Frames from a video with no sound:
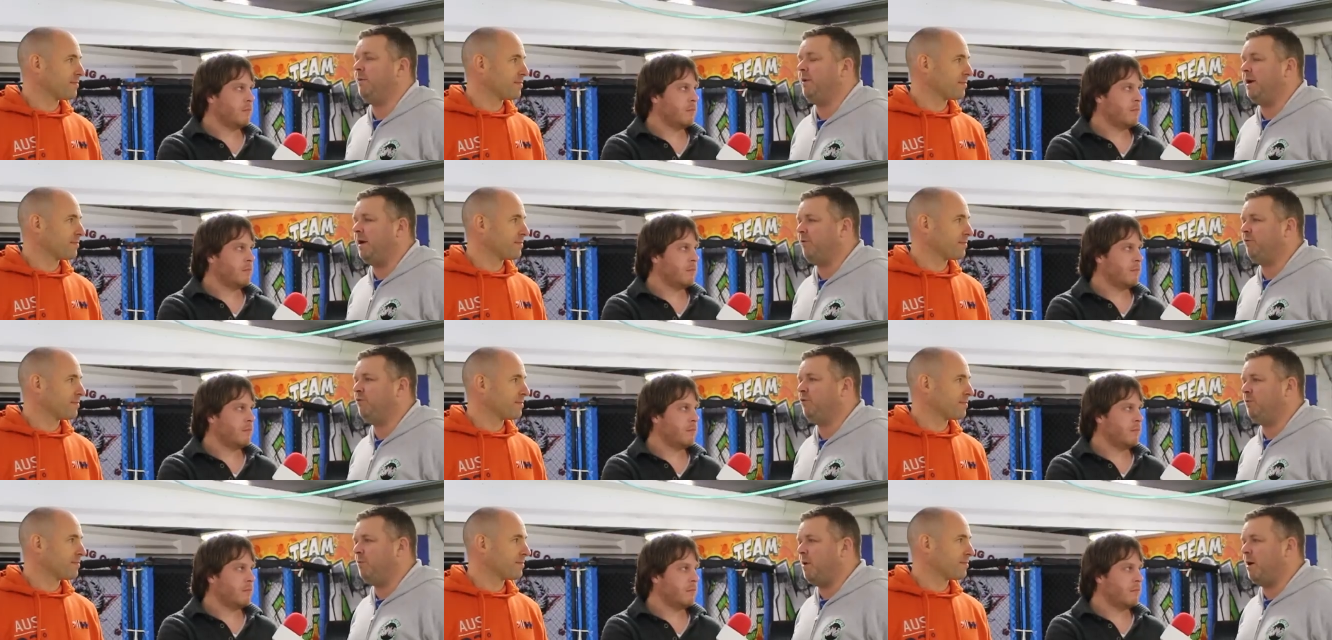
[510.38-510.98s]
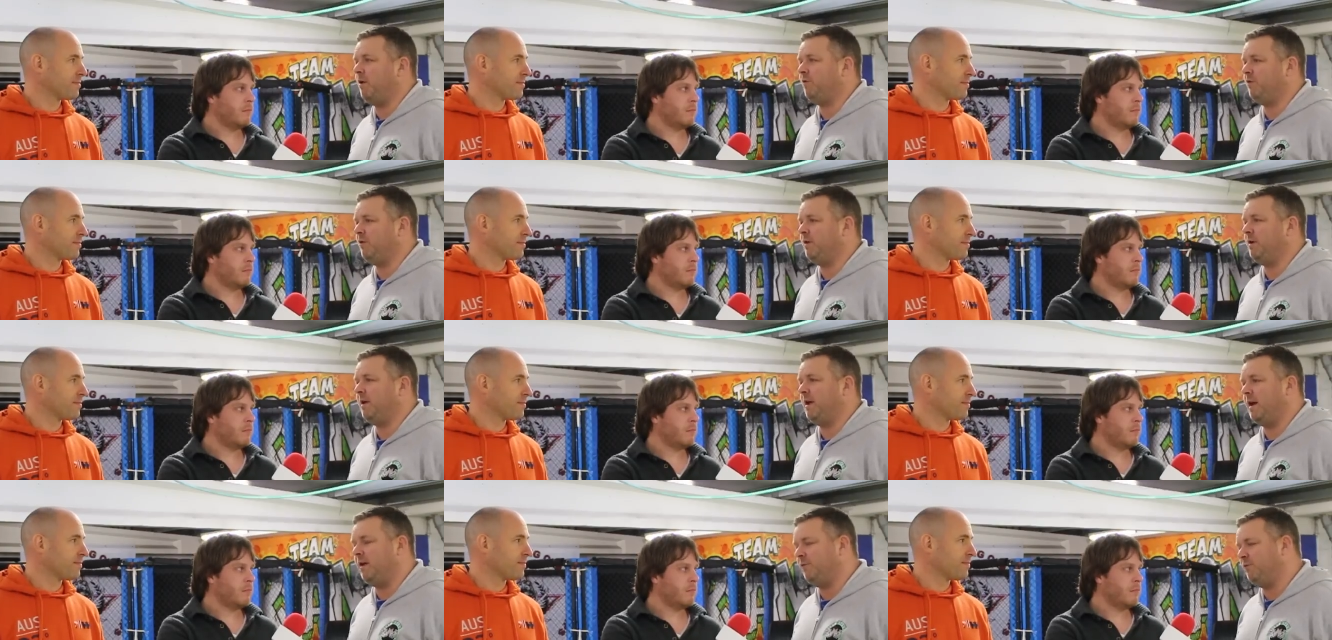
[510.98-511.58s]
Speaker 1: he has good boxing,
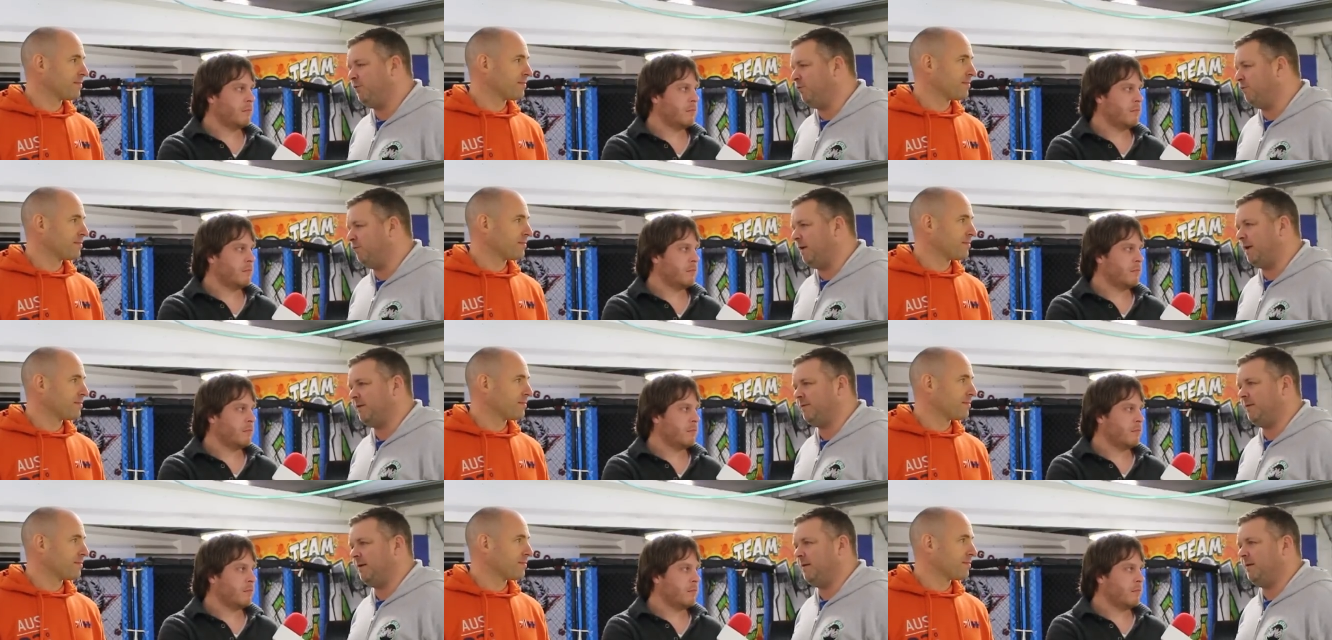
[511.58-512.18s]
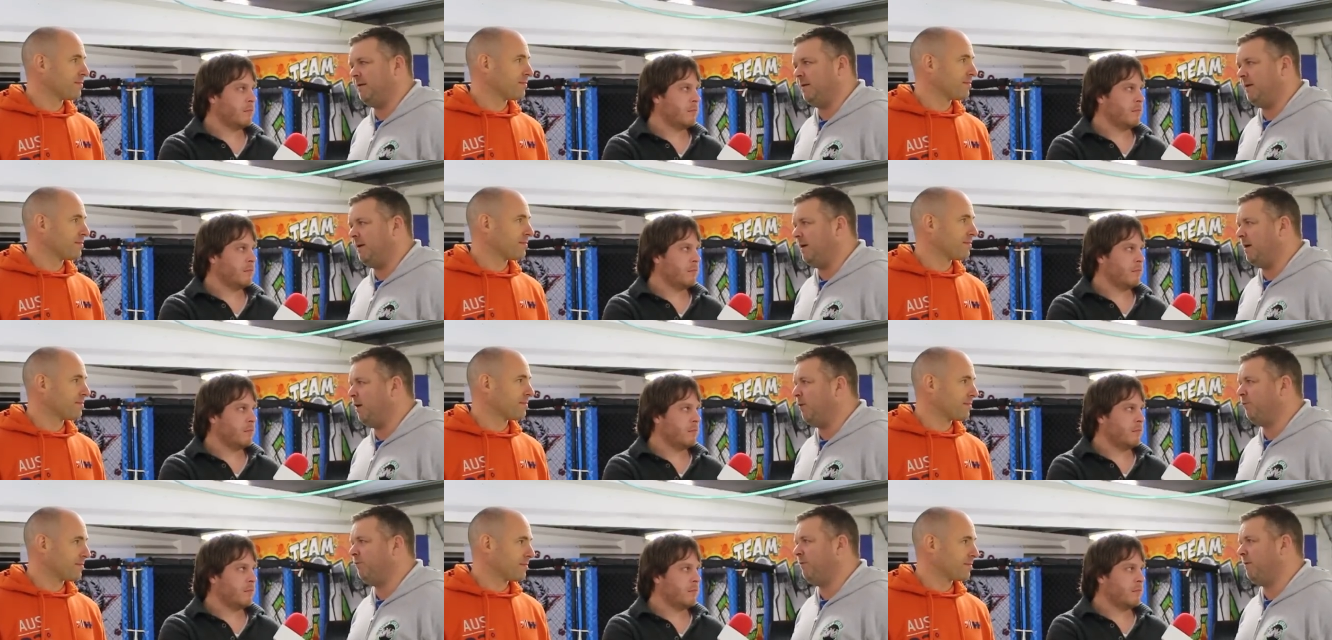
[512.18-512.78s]
he has good wrestling, he
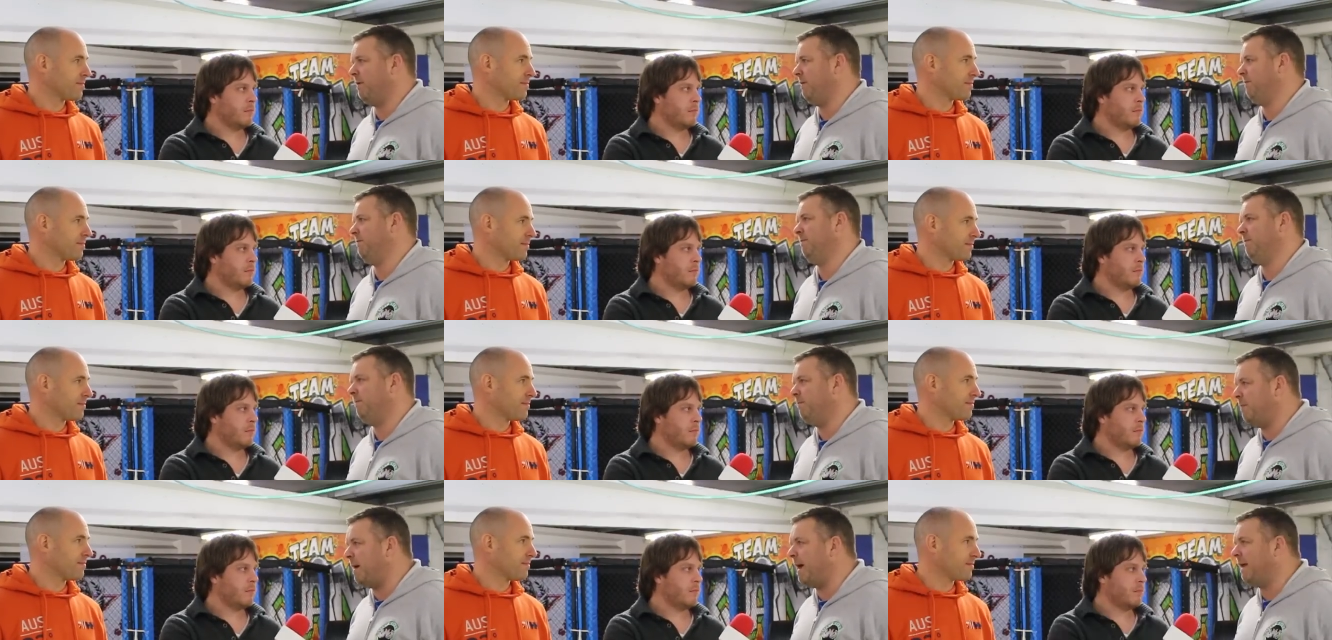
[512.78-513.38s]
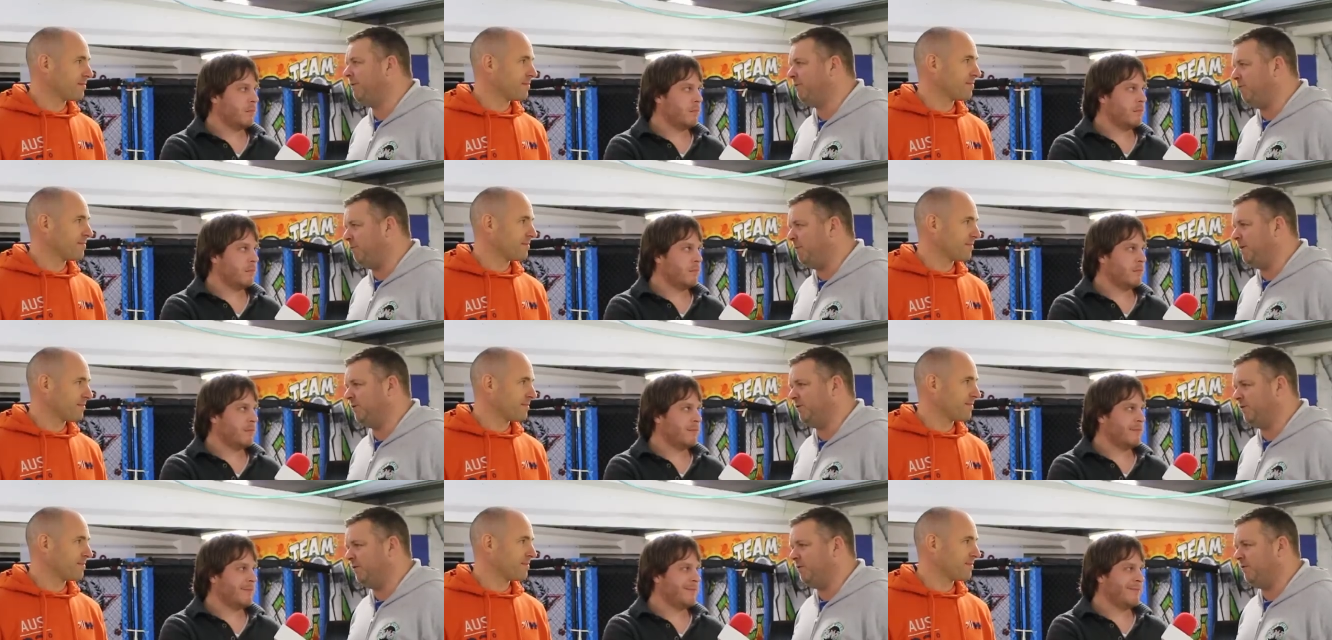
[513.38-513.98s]
goes for mad
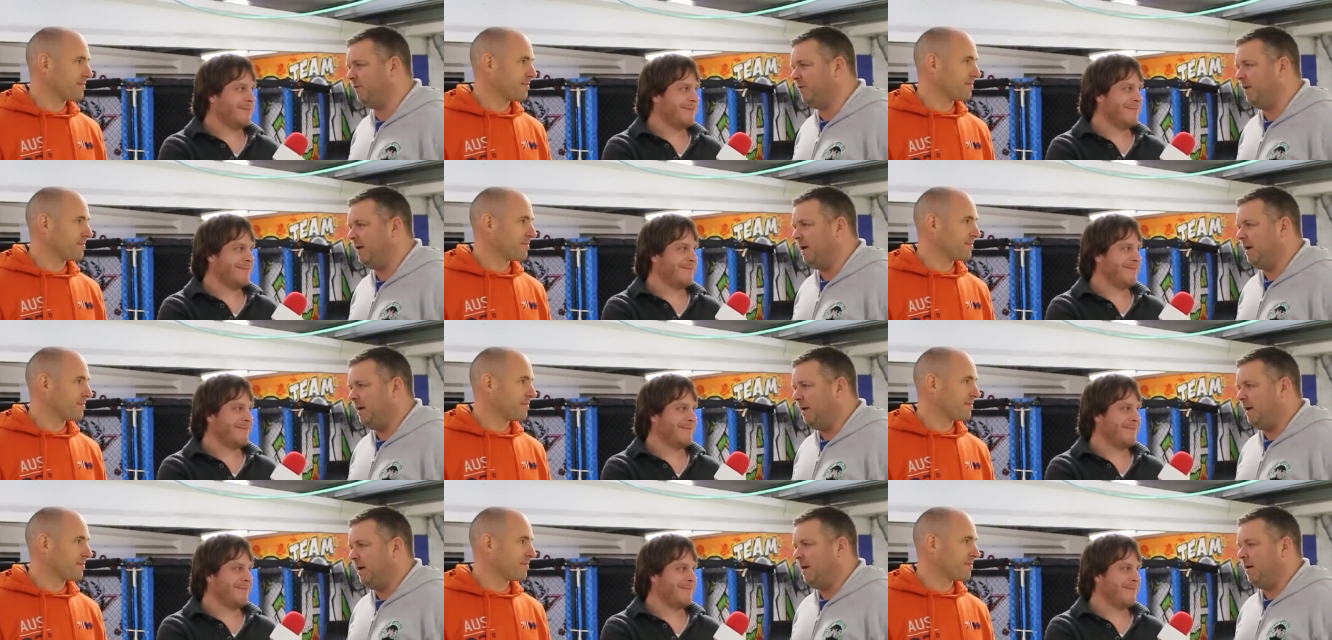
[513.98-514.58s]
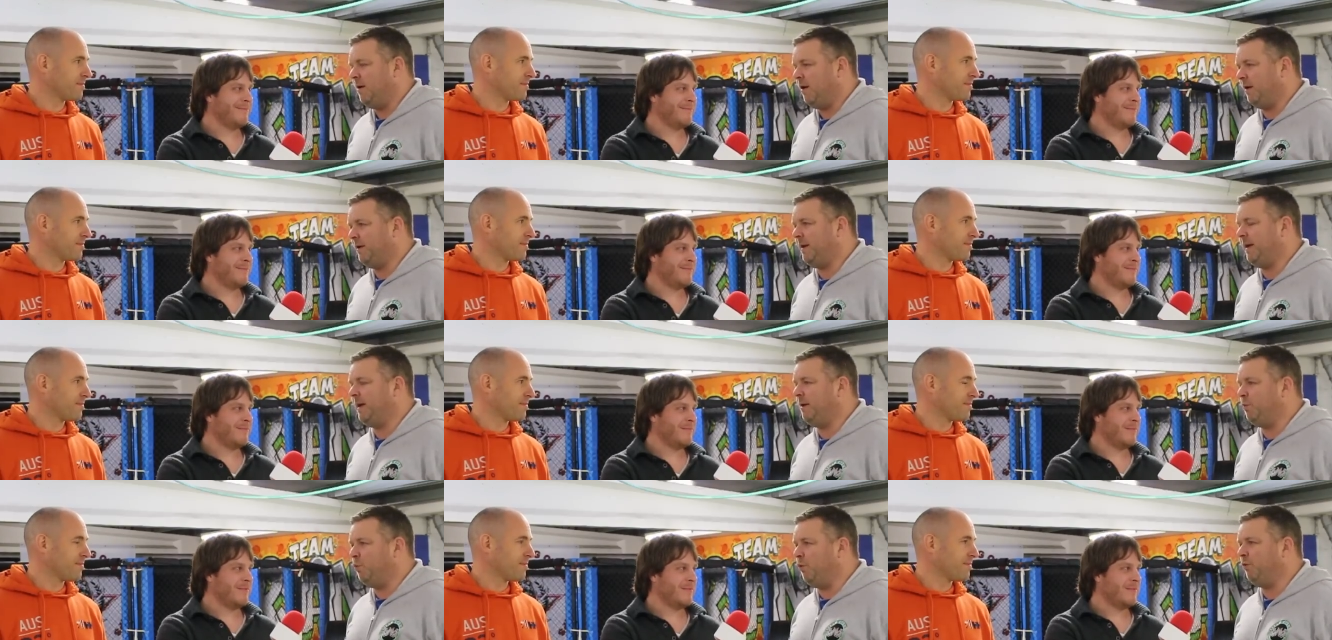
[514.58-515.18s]
submissions. I
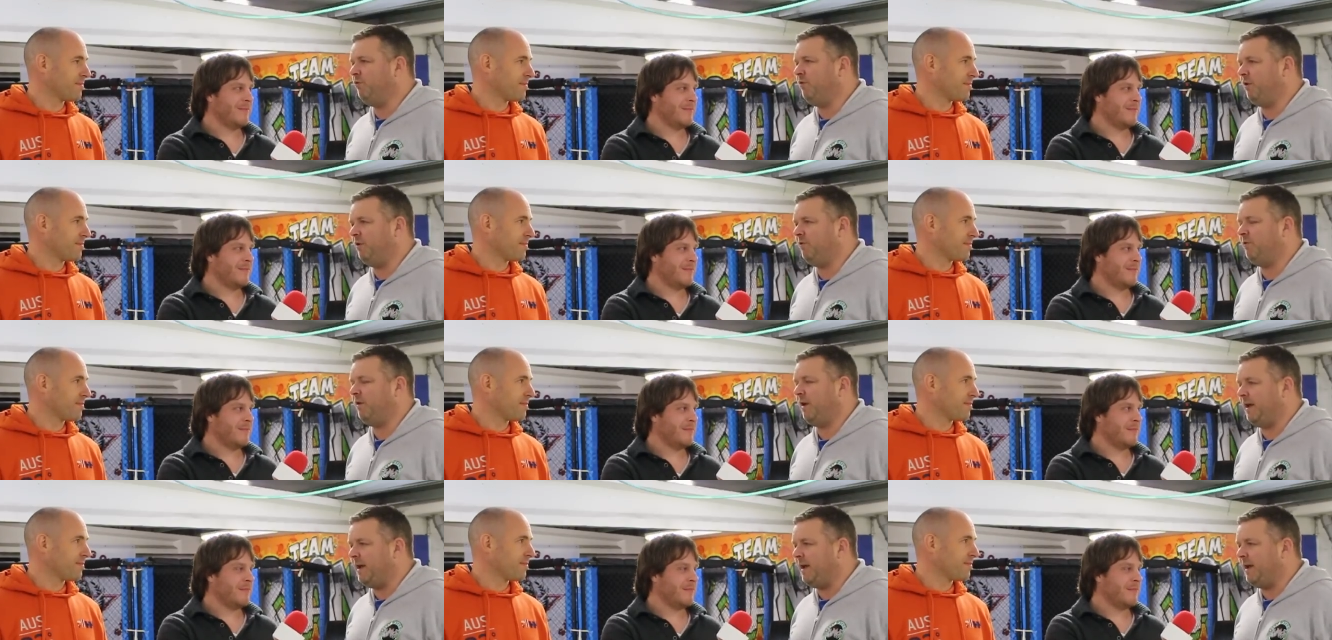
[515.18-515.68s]
think once he's, he